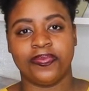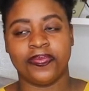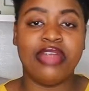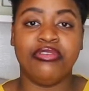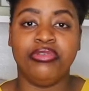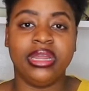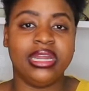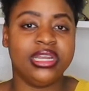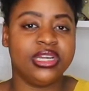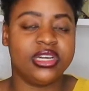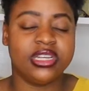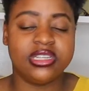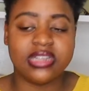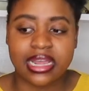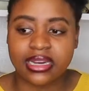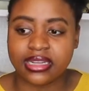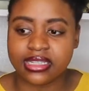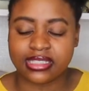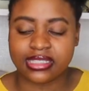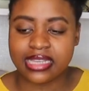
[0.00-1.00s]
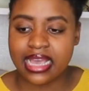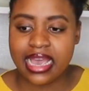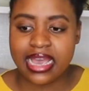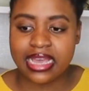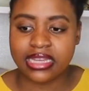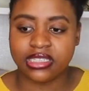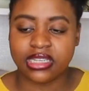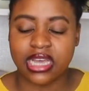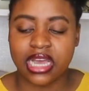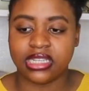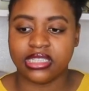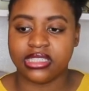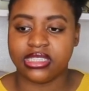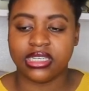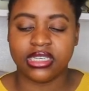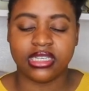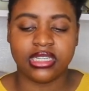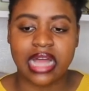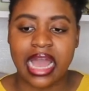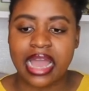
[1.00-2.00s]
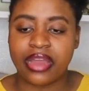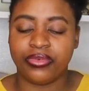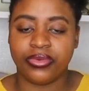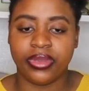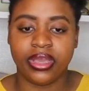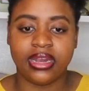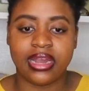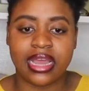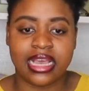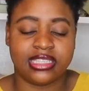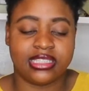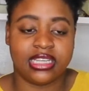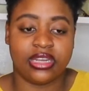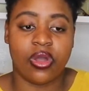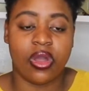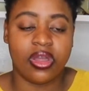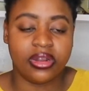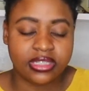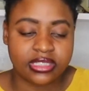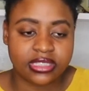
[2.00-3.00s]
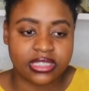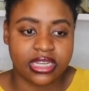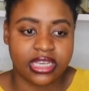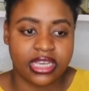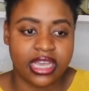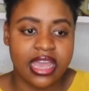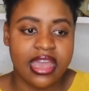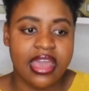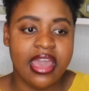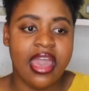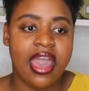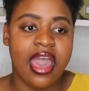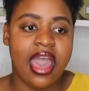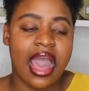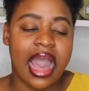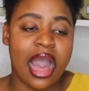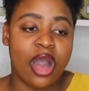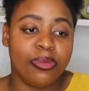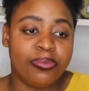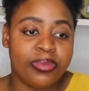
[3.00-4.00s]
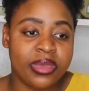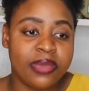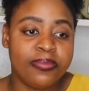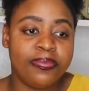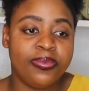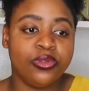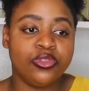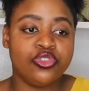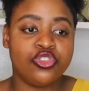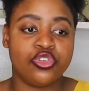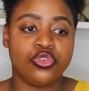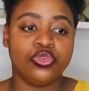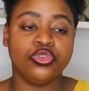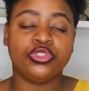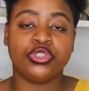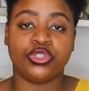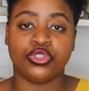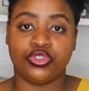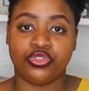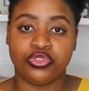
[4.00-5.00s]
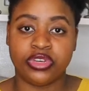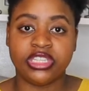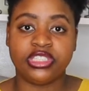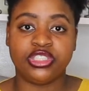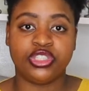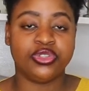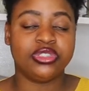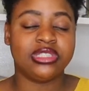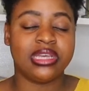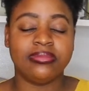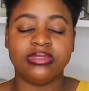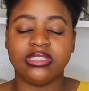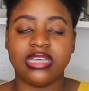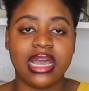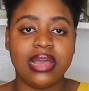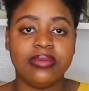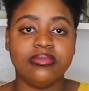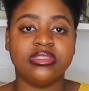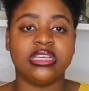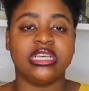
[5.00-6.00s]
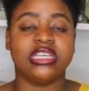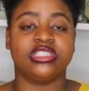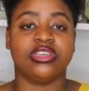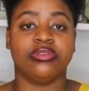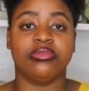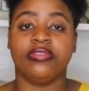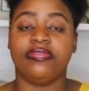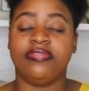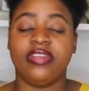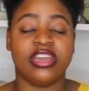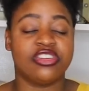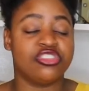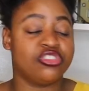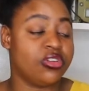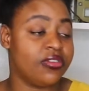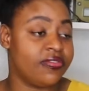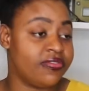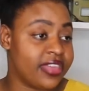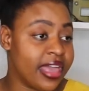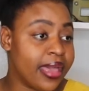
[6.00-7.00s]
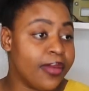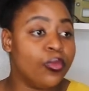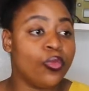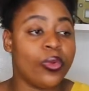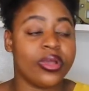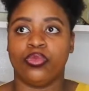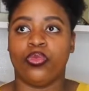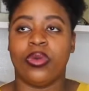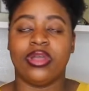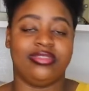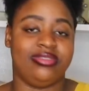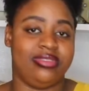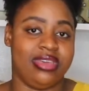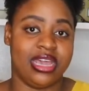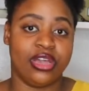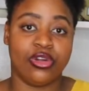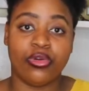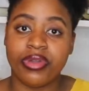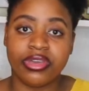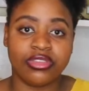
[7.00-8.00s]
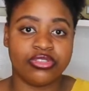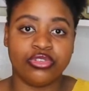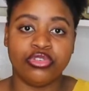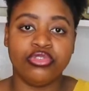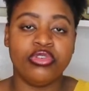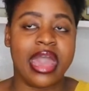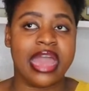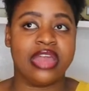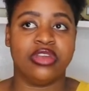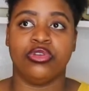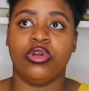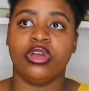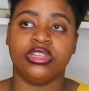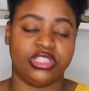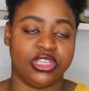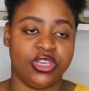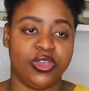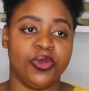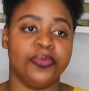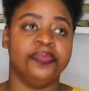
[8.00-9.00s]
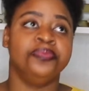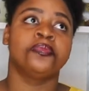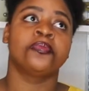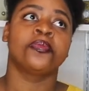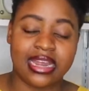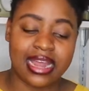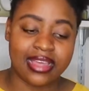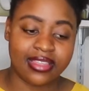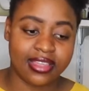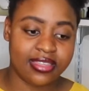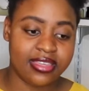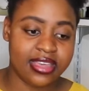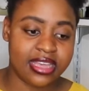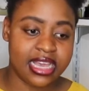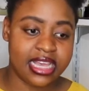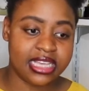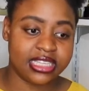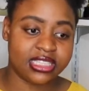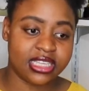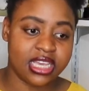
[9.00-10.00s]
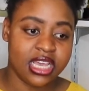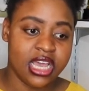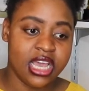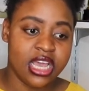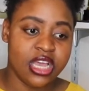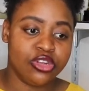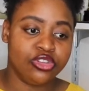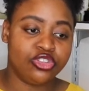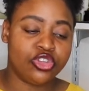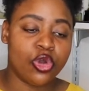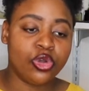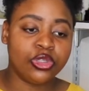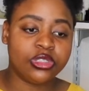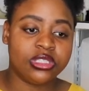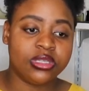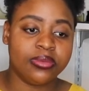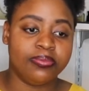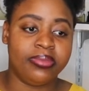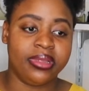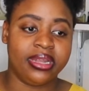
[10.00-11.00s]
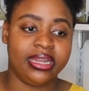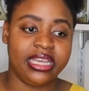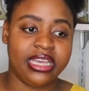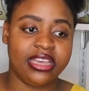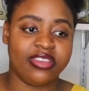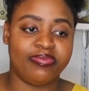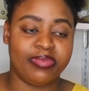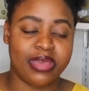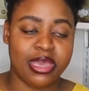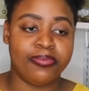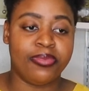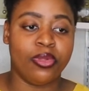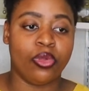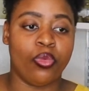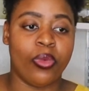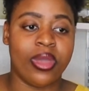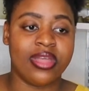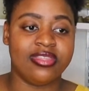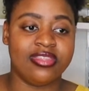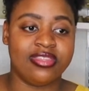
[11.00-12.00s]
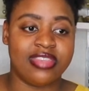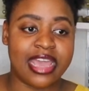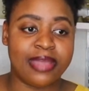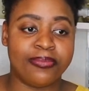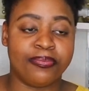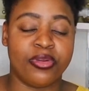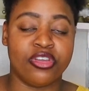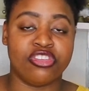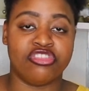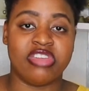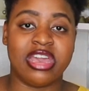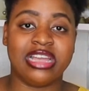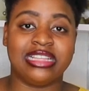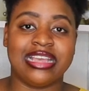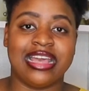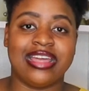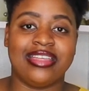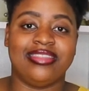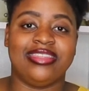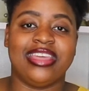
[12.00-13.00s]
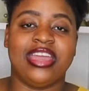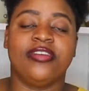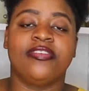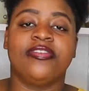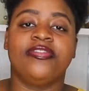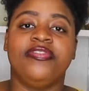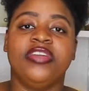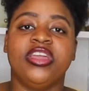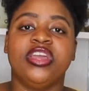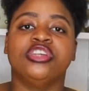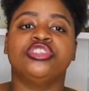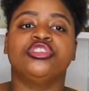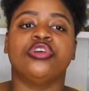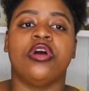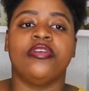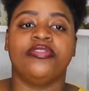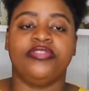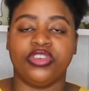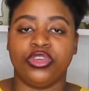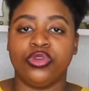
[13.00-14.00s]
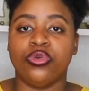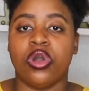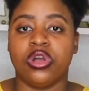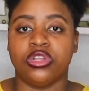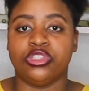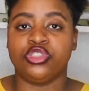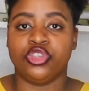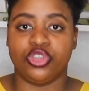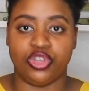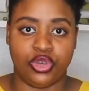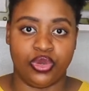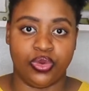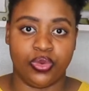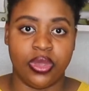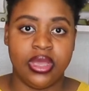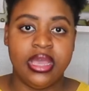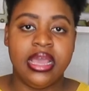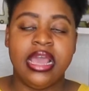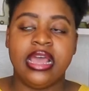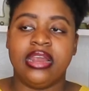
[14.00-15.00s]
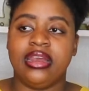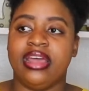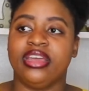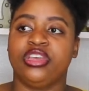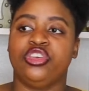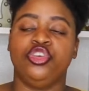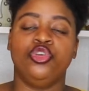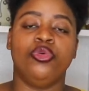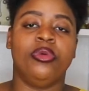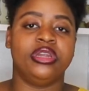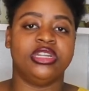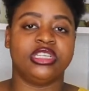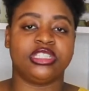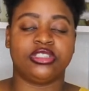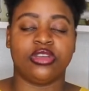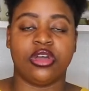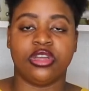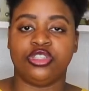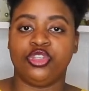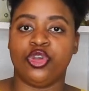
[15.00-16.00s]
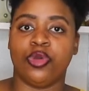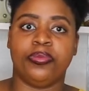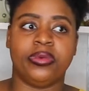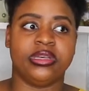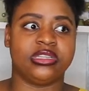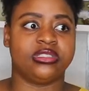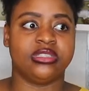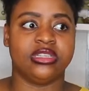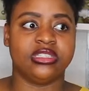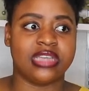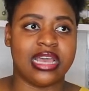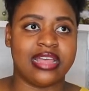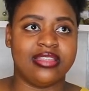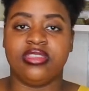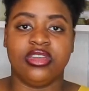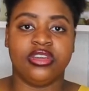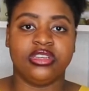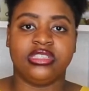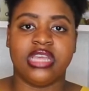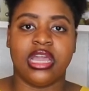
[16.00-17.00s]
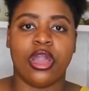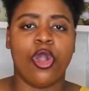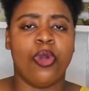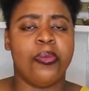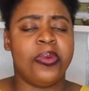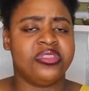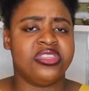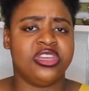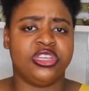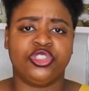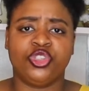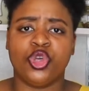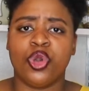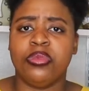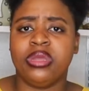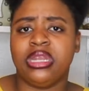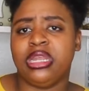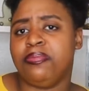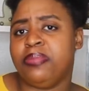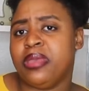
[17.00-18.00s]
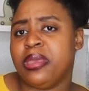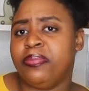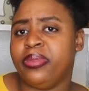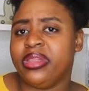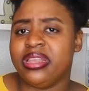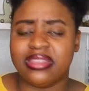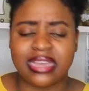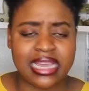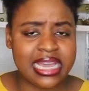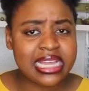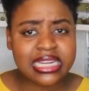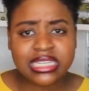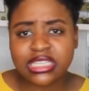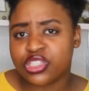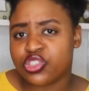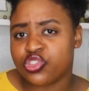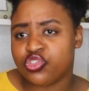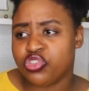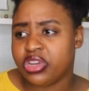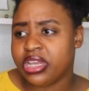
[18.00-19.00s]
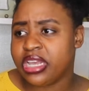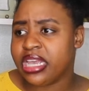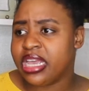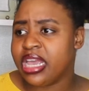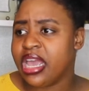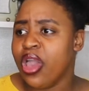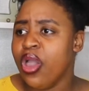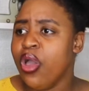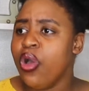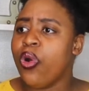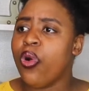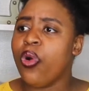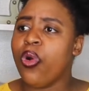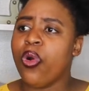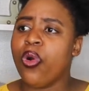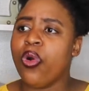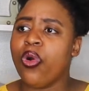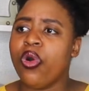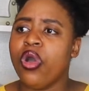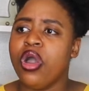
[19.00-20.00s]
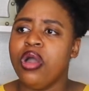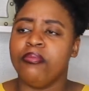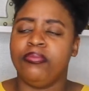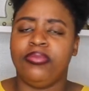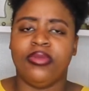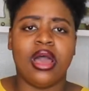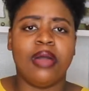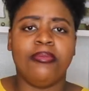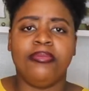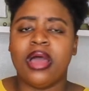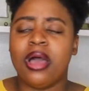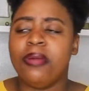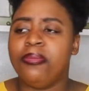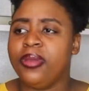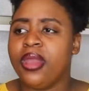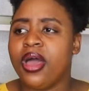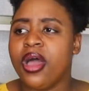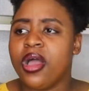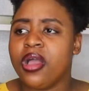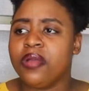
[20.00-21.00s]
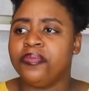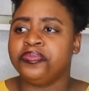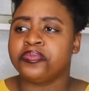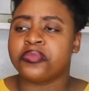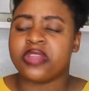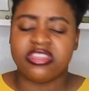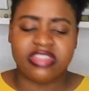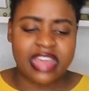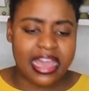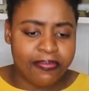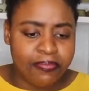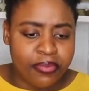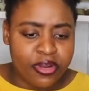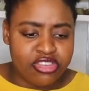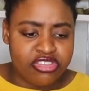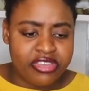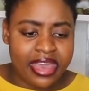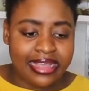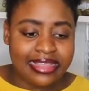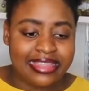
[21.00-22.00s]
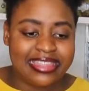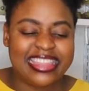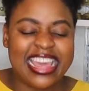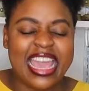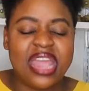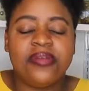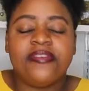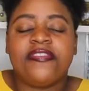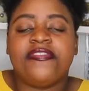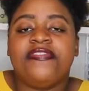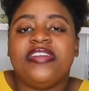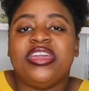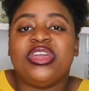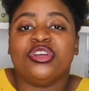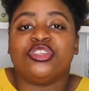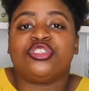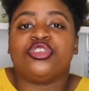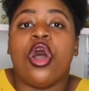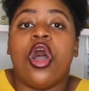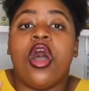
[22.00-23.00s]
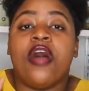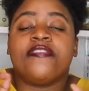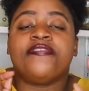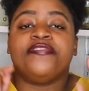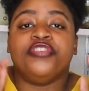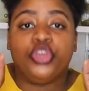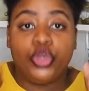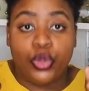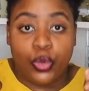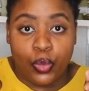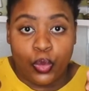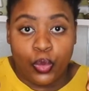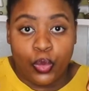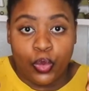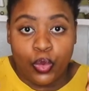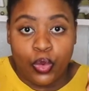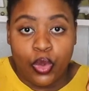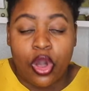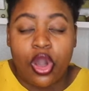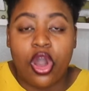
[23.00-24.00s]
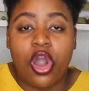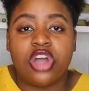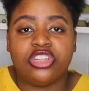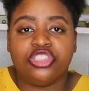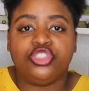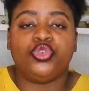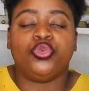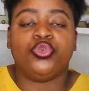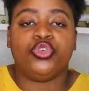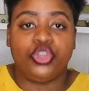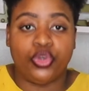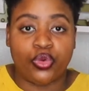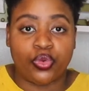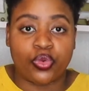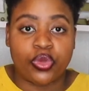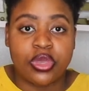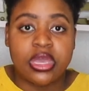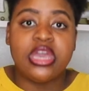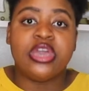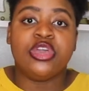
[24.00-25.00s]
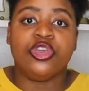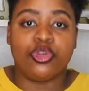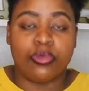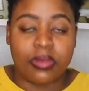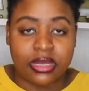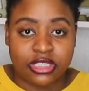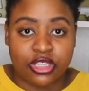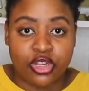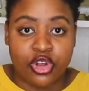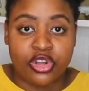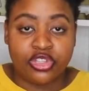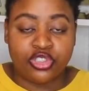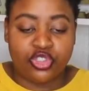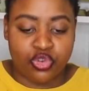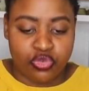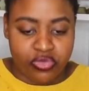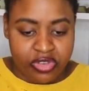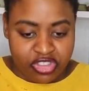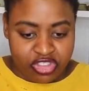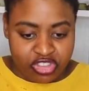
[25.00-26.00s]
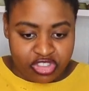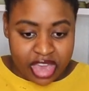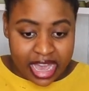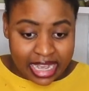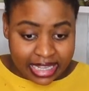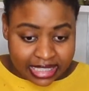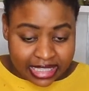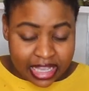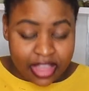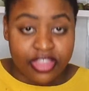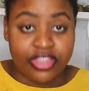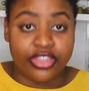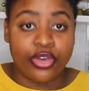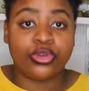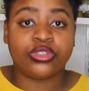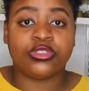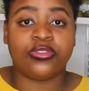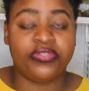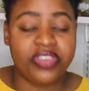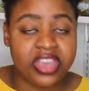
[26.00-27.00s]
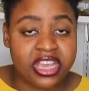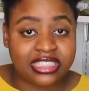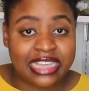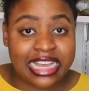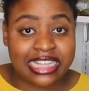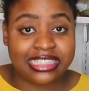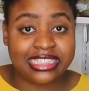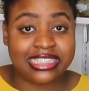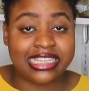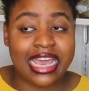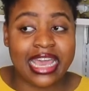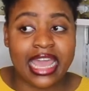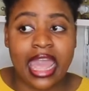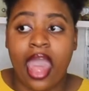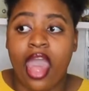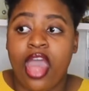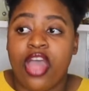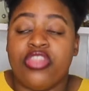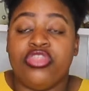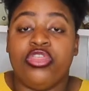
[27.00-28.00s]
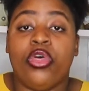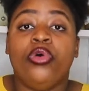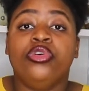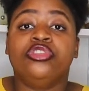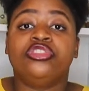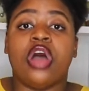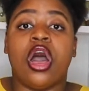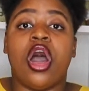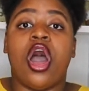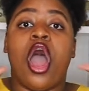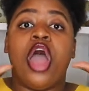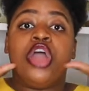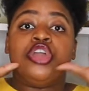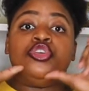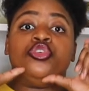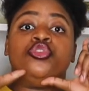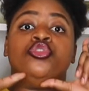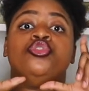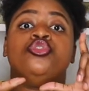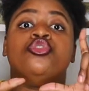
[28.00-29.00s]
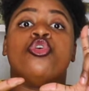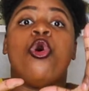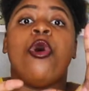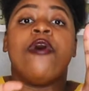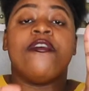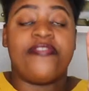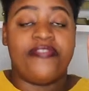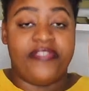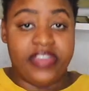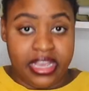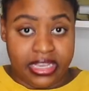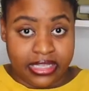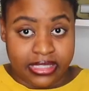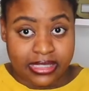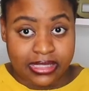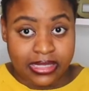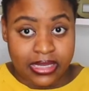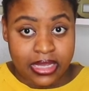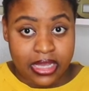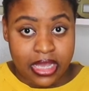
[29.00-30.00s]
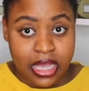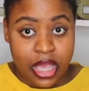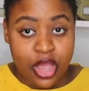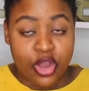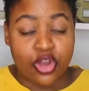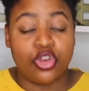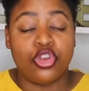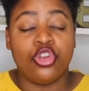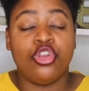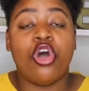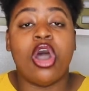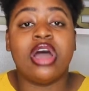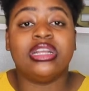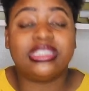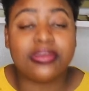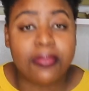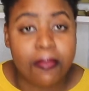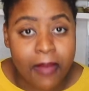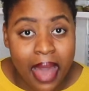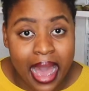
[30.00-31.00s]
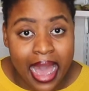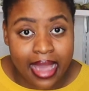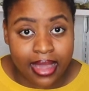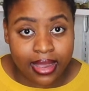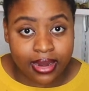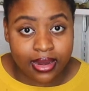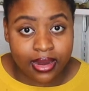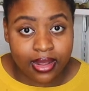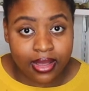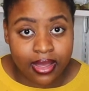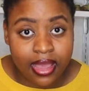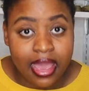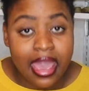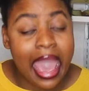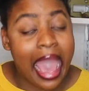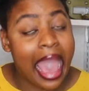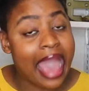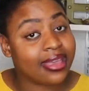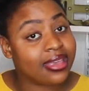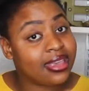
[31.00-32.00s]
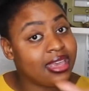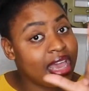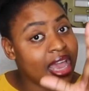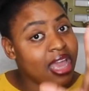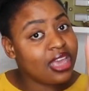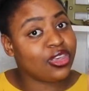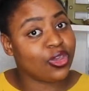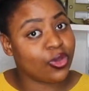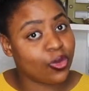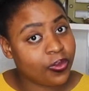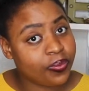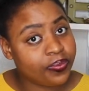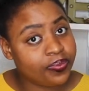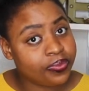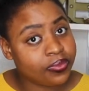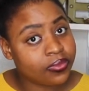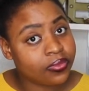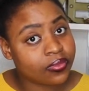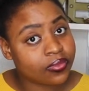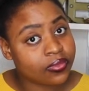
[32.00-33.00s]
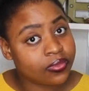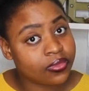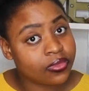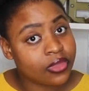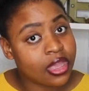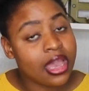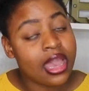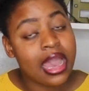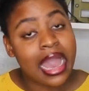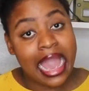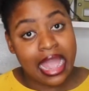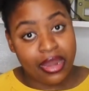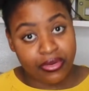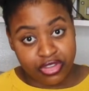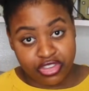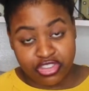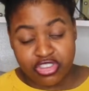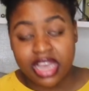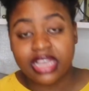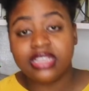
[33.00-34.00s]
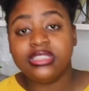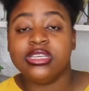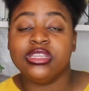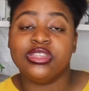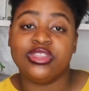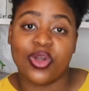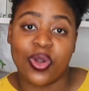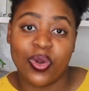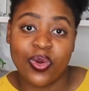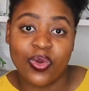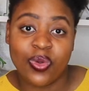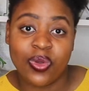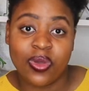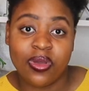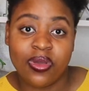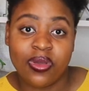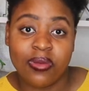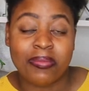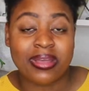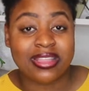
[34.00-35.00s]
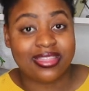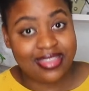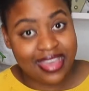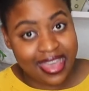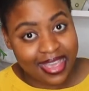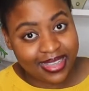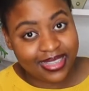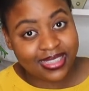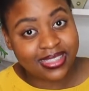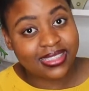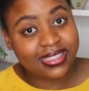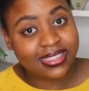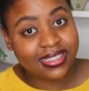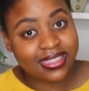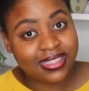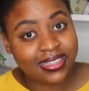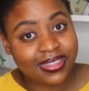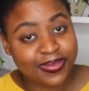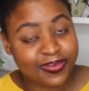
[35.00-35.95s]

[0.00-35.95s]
I really couldn't understand until I realized that honestly, how people choose to treat you sometimes is a reflection of them and what they're going through and not you. Another thing is don't believe people when they project their fears of you onto you. Like you want to start your business and they say, oh, but there's so many people in the industry or blah, blah, blah. They project their fears of you onto you. You must learn to reject those fears and say, those are your fears, not mine. I hear you. I rejected though, but thanks.